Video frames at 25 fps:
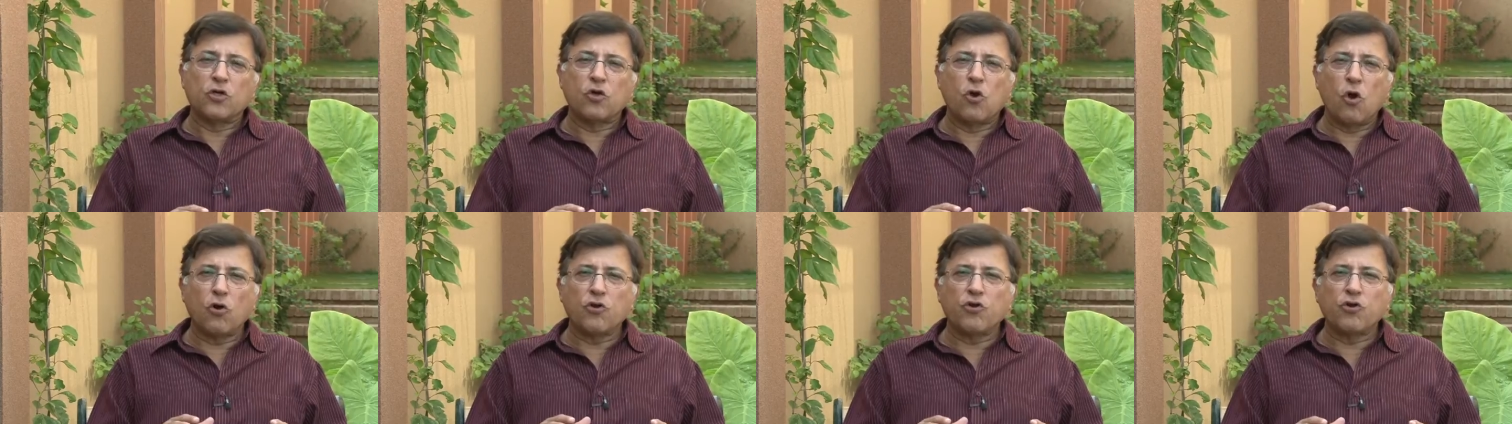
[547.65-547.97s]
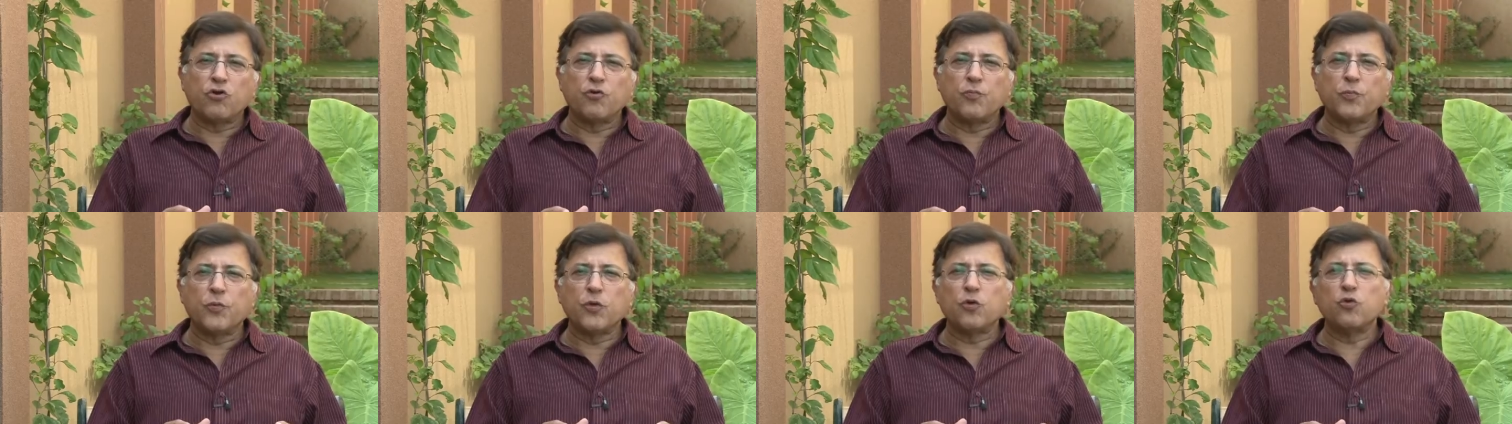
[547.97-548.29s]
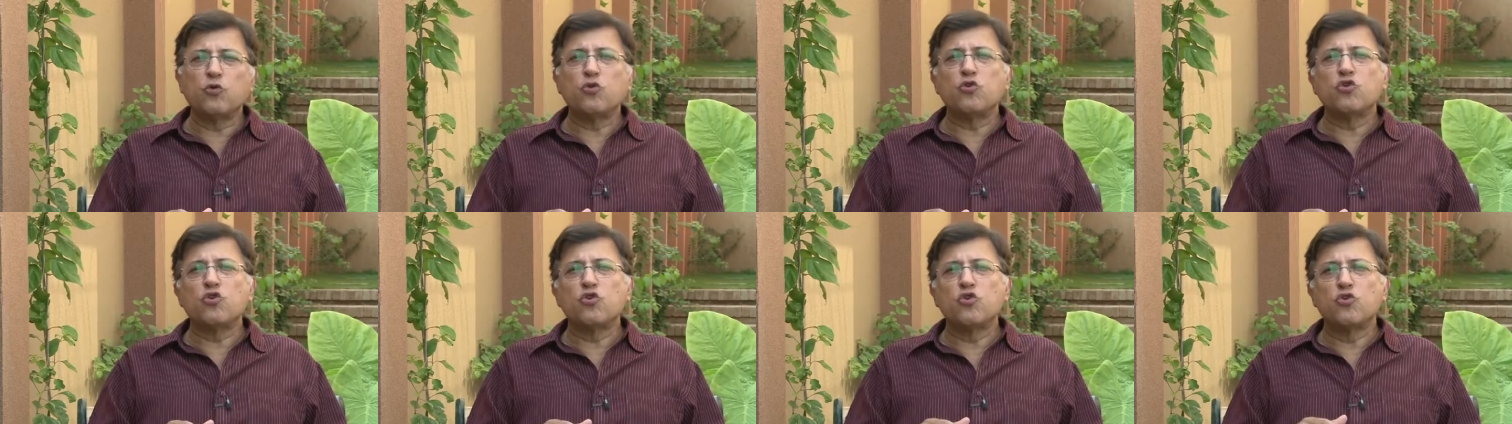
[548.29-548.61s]

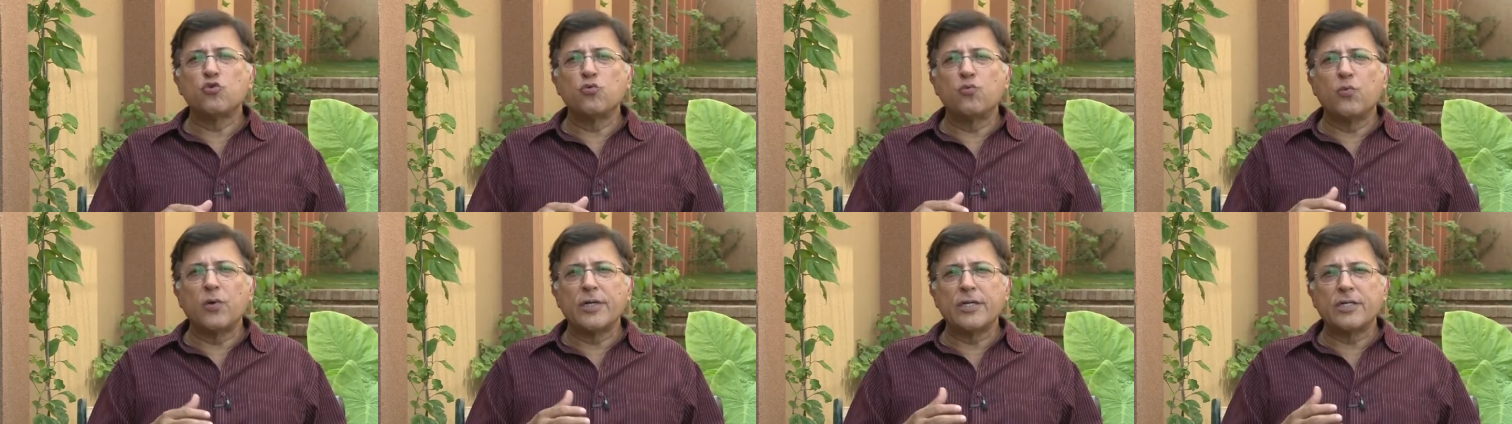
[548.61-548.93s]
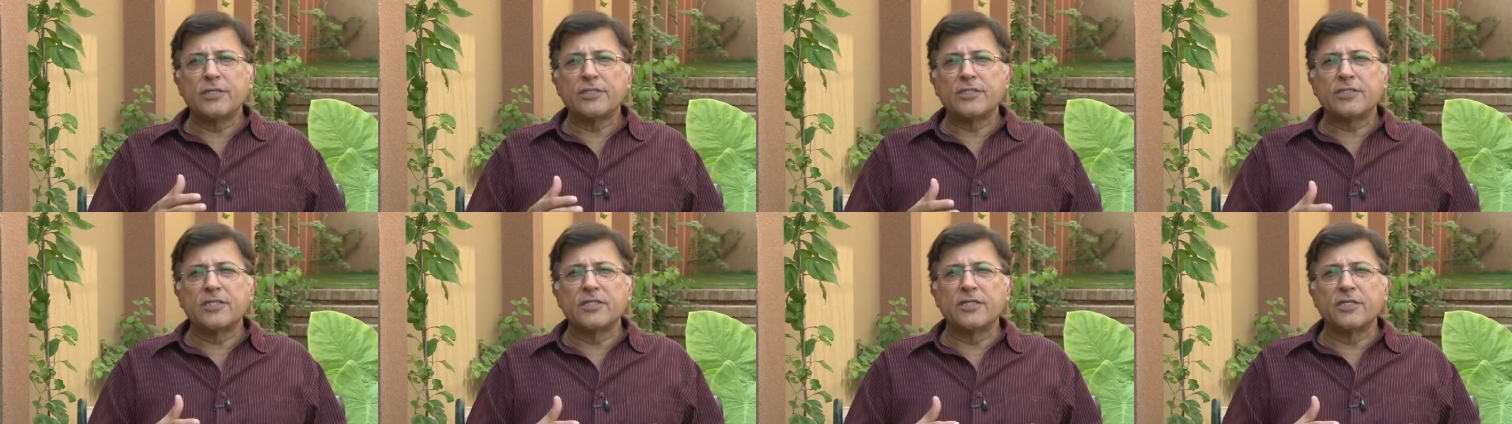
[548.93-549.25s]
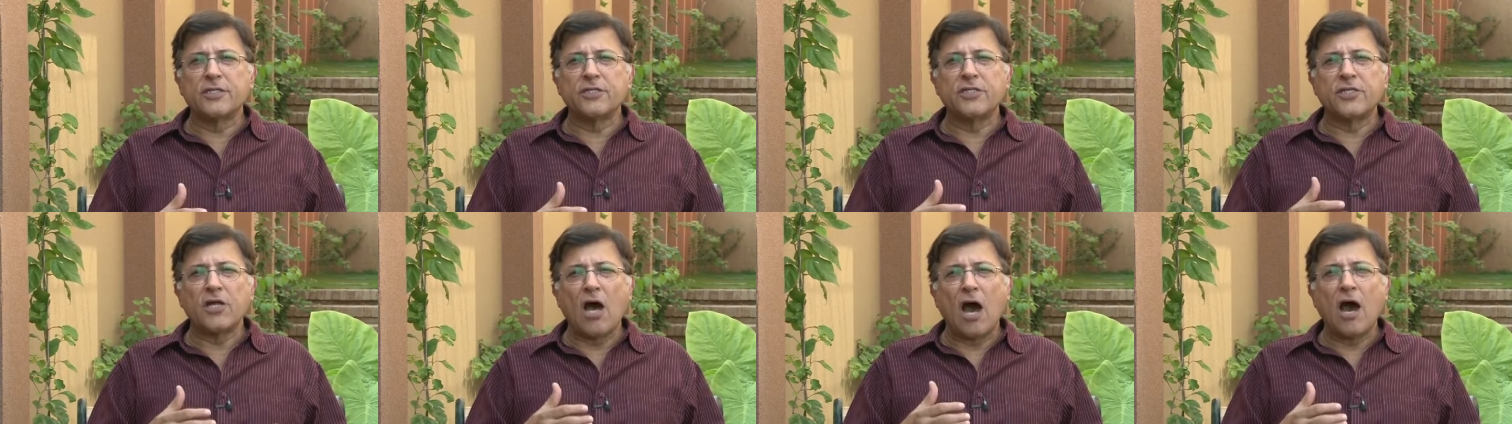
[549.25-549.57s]
contribute towards
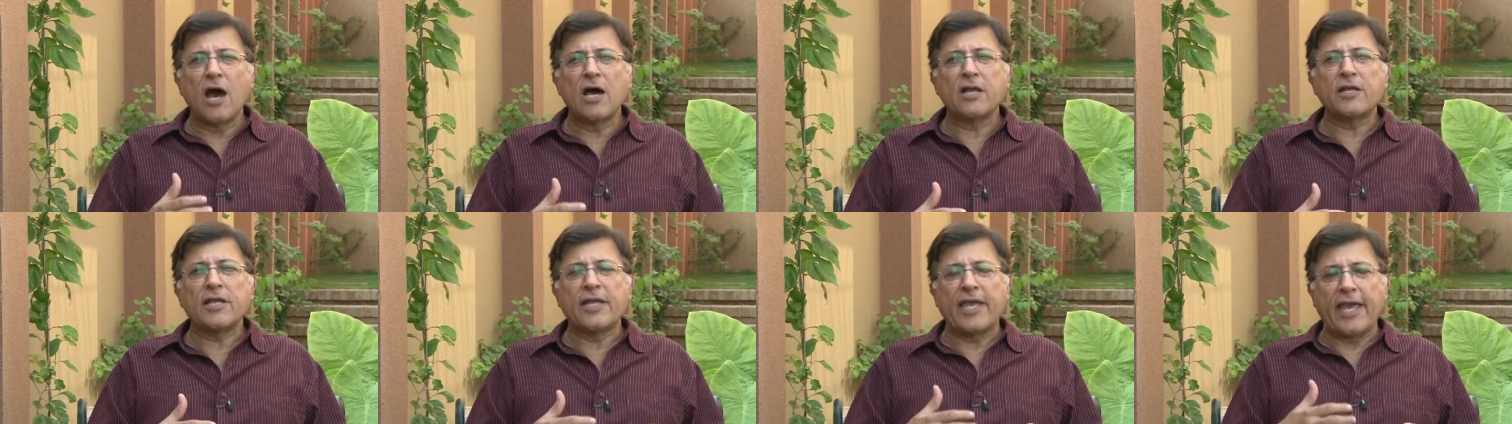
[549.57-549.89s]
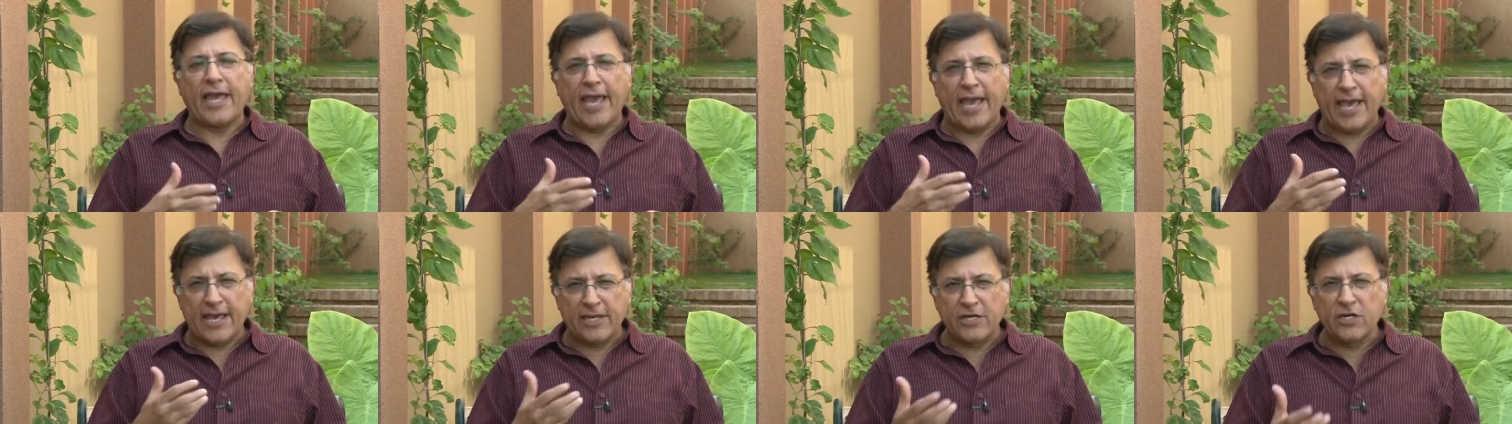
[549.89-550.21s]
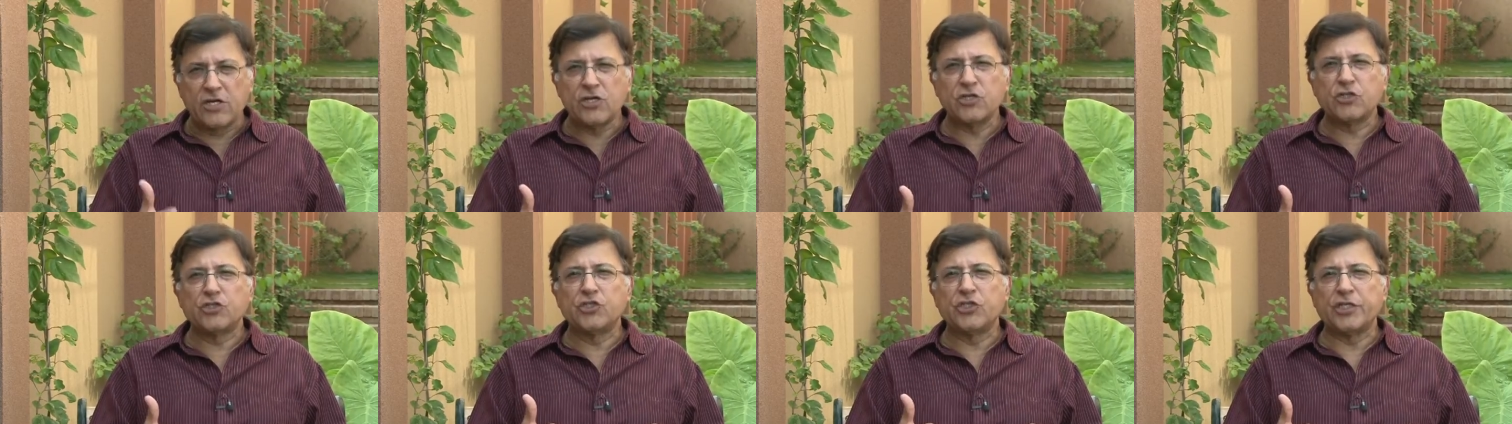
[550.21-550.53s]
the dark
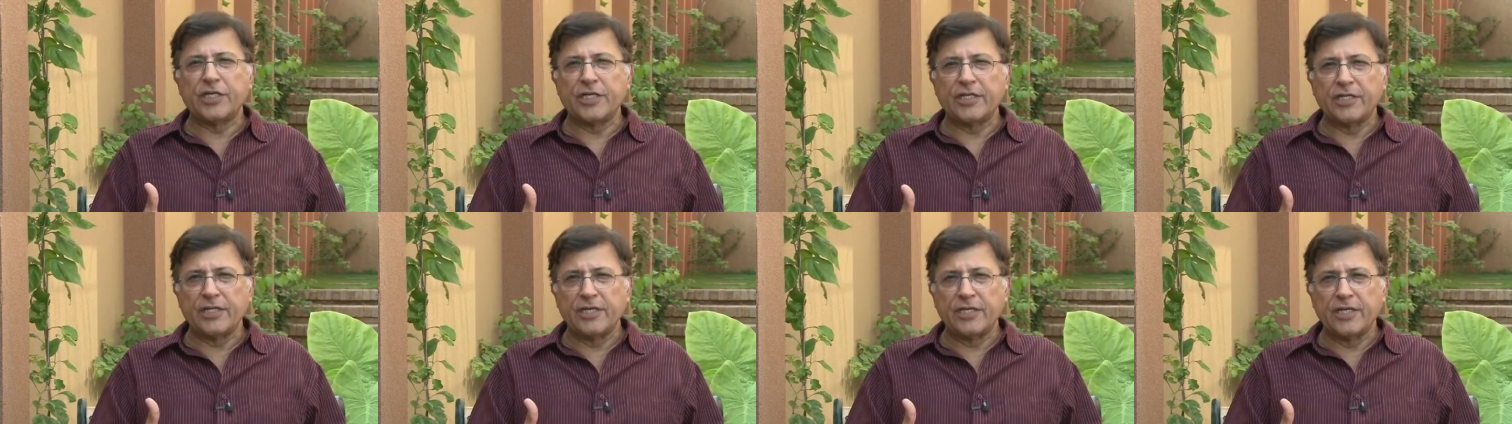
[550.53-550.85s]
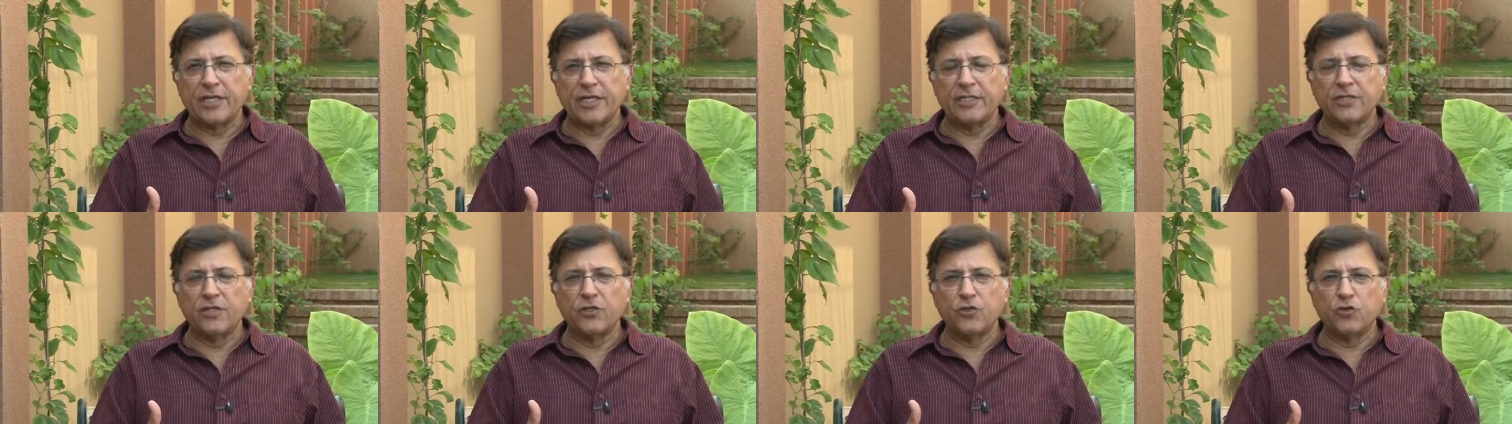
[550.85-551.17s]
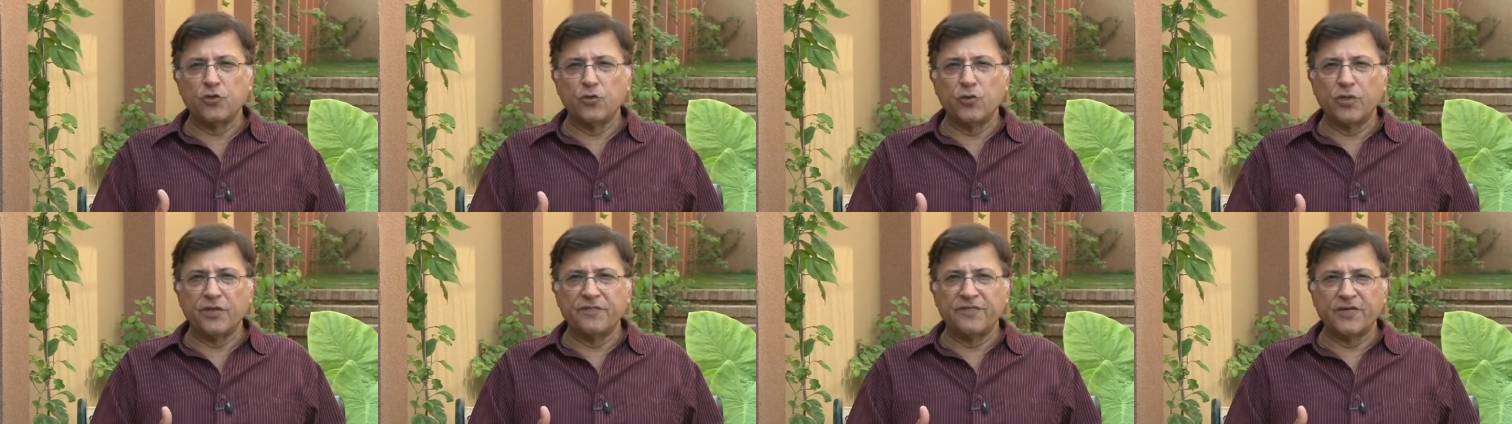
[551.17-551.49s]
energy in the
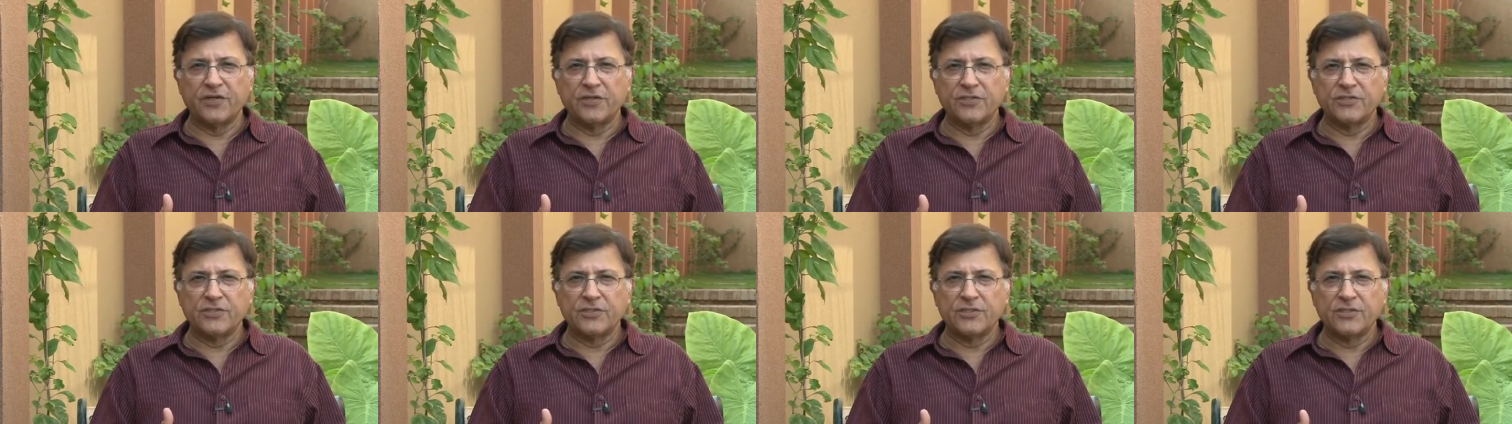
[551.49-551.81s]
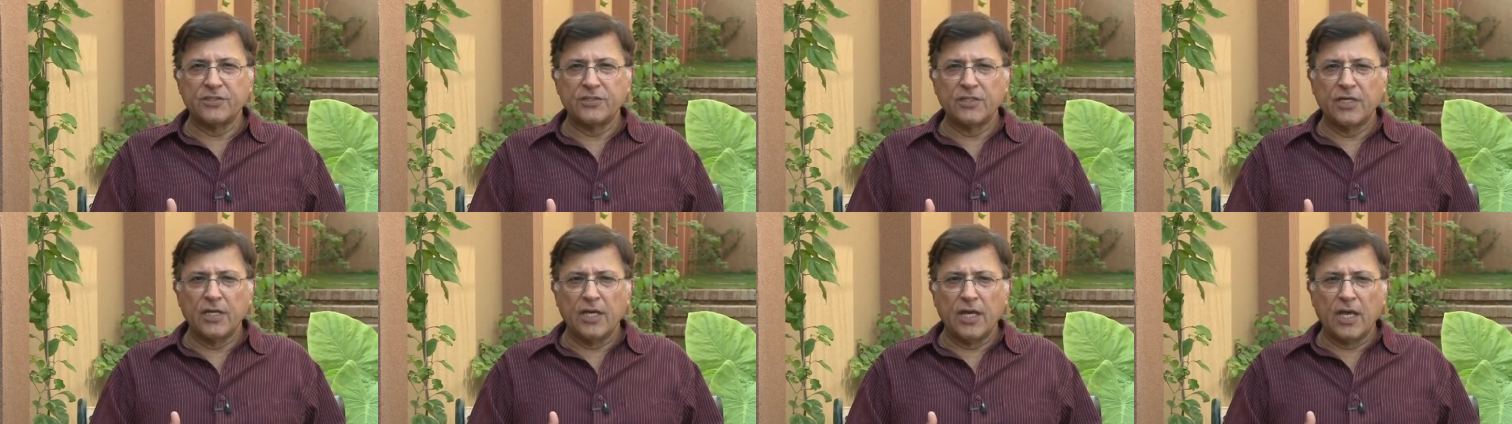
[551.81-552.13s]
universe.